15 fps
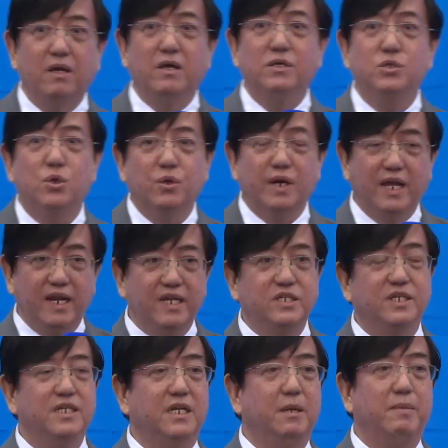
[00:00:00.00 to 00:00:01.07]
So ladies
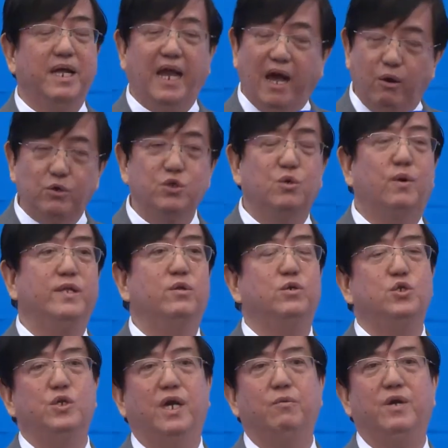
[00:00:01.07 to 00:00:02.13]
and gentlemen, I also want to
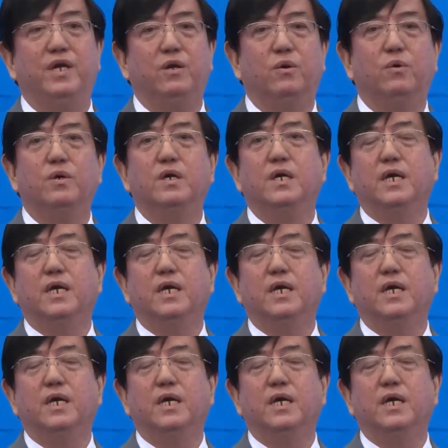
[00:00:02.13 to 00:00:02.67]
share with you,